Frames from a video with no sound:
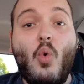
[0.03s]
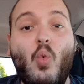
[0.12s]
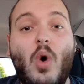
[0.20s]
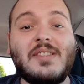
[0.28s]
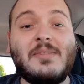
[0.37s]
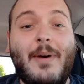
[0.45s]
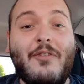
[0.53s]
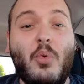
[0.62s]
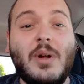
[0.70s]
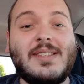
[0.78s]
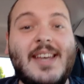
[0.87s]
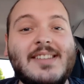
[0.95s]
What's up,
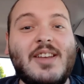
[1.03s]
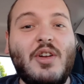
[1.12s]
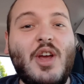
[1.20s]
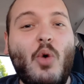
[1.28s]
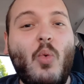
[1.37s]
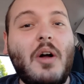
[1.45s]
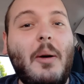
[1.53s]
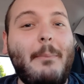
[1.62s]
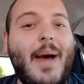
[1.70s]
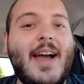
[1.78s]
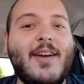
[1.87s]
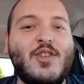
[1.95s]
everyone? Takedown here.
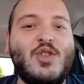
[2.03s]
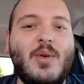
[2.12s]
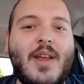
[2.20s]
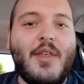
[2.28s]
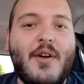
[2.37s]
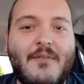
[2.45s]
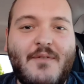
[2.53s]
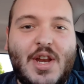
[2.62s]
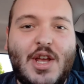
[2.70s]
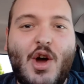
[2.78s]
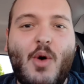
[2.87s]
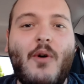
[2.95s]
Welcome back to another
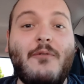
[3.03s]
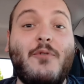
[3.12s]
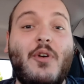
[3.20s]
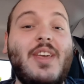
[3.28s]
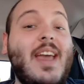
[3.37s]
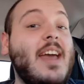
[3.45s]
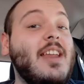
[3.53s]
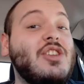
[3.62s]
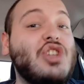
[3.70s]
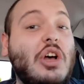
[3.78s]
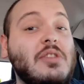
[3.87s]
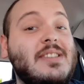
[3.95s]
video for the
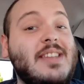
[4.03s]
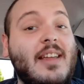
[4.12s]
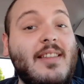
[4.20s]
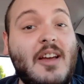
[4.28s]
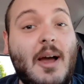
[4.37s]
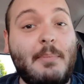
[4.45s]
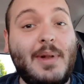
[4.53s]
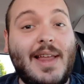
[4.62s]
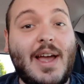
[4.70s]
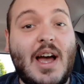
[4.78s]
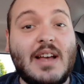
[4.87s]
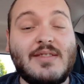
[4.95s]
NHL Stanley Cup
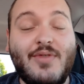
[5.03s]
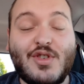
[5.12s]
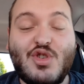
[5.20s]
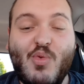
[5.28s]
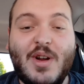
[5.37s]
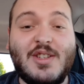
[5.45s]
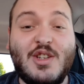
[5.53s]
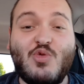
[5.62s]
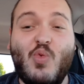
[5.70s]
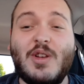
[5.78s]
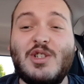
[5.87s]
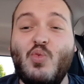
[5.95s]
playoffs for
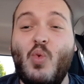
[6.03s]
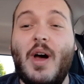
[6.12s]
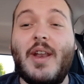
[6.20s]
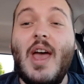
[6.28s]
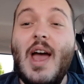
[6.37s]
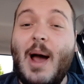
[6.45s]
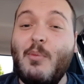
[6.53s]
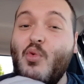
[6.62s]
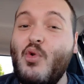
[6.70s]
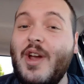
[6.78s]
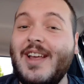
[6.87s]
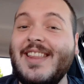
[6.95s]
2021.
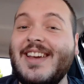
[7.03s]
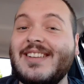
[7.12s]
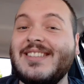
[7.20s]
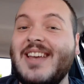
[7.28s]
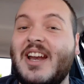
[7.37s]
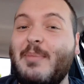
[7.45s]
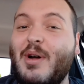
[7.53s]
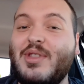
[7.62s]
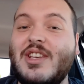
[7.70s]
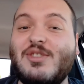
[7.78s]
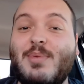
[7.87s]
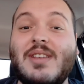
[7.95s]
I'm really excited about
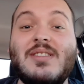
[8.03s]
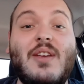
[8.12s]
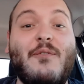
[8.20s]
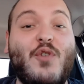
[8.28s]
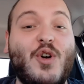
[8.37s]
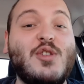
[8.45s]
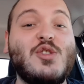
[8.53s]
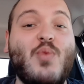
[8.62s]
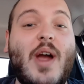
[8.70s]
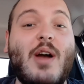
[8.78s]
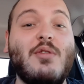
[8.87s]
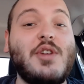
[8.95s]
this because the first
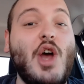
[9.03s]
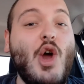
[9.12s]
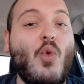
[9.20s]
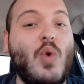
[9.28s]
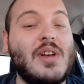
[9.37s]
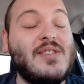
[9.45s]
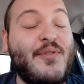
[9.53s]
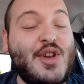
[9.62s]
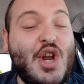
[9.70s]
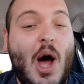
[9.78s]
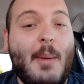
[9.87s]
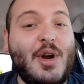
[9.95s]
round was
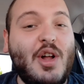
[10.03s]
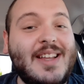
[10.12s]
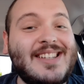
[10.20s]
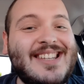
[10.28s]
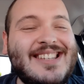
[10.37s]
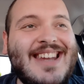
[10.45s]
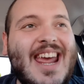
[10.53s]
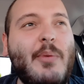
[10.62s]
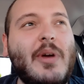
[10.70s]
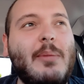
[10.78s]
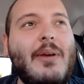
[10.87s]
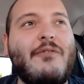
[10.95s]
phenomenal, and today
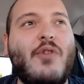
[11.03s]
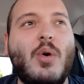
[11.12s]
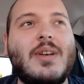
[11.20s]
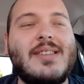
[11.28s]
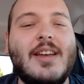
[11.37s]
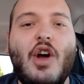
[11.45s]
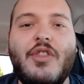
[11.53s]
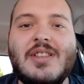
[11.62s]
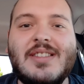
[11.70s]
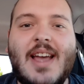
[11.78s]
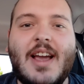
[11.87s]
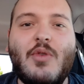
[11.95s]
we're going to be focusing on the
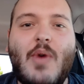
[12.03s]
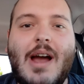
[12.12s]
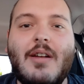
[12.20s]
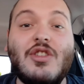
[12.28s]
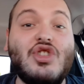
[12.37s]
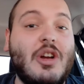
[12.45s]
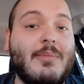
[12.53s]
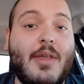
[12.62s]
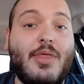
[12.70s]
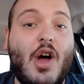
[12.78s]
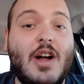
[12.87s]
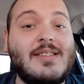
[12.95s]
second round and sharing my
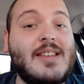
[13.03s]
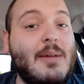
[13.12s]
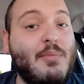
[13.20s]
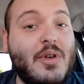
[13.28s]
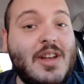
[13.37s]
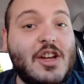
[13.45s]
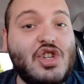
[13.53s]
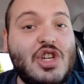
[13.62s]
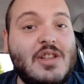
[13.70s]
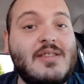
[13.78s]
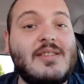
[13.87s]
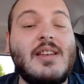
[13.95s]
thoughts and
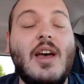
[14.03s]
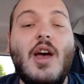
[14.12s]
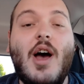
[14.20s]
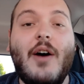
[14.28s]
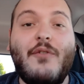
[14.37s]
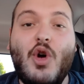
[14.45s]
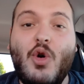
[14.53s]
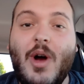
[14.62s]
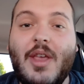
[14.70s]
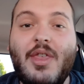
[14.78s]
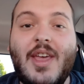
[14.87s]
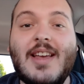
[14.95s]
predictions of who
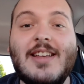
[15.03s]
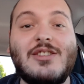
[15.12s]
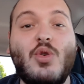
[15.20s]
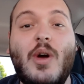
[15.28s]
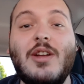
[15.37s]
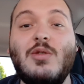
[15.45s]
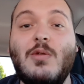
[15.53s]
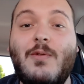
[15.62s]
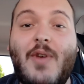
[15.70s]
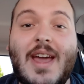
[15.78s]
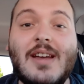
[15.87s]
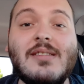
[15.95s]
I think is going to
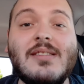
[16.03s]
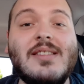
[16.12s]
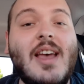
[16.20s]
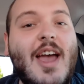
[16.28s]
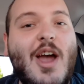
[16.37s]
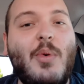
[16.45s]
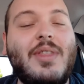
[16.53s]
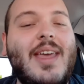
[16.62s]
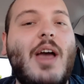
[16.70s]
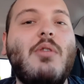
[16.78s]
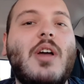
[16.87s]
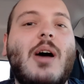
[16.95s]
advance and what
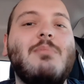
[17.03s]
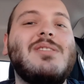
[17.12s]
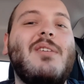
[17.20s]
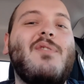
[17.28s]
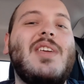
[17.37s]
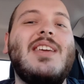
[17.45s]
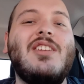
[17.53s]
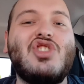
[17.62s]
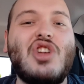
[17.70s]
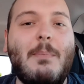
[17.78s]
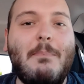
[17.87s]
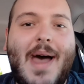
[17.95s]
the outcomes of
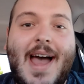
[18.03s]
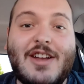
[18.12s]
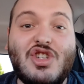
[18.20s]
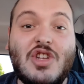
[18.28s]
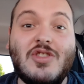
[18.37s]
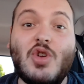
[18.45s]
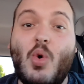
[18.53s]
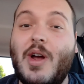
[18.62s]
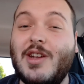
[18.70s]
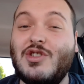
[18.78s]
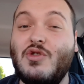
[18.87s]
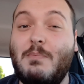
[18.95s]
each match is
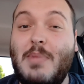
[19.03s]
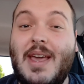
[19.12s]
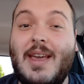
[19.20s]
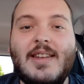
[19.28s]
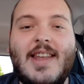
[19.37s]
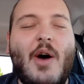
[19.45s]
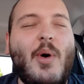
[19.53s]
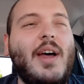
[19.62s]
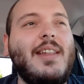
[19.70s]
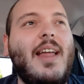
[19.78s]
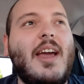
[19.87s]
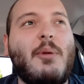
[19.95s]
going to be. Now,
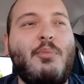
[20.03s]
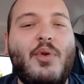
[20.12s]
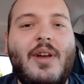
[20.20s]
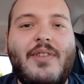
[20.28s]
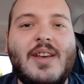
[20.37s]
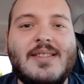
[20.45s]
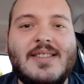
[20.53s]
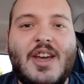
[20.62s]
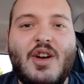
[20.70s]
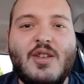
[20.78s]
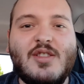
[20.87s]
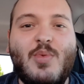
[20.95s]
unlike previous
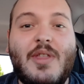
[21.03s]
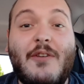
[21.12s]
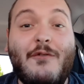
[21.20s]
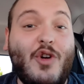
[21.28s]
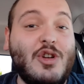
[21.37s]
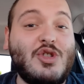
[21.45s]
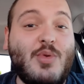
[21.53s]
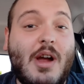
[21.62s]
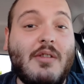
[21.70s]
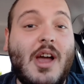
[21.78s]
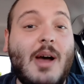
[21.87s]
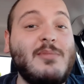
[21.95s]
years where the first
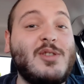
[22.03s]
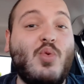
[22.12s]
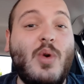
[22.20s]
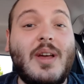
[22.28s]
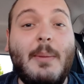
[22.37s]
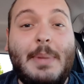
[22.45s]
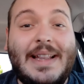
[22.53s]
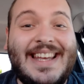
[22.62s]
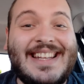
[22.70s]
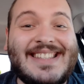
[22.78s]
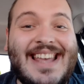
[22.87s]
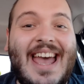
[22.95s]
round comes to a
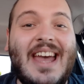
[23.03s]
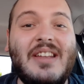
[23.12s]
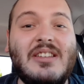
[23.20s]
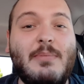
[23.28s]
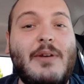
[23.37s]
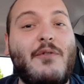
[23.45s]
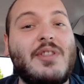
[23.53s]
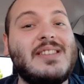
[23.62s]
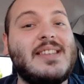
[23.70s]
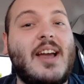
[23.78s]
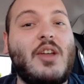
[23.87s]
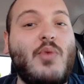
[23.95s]
complete end before the
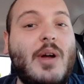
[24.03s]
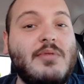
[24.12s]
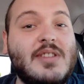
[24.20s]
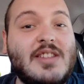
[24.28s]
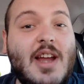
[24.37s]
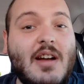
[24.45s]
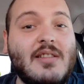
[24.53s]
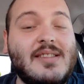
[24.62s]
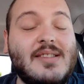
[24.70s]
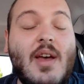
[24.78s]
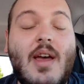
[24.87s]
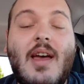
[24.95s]
second round
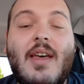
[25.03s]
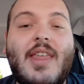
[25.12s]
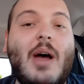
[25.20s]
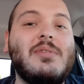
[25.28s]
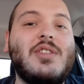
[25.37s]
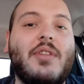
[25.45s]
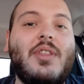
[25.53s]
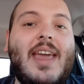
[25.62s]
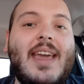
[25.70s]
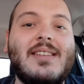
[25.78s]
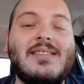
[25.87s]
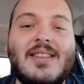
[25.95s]
starts, that was not the
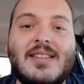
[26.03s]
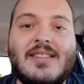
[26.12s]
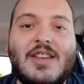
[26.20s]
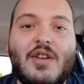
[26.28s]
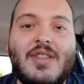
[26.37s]
case this year.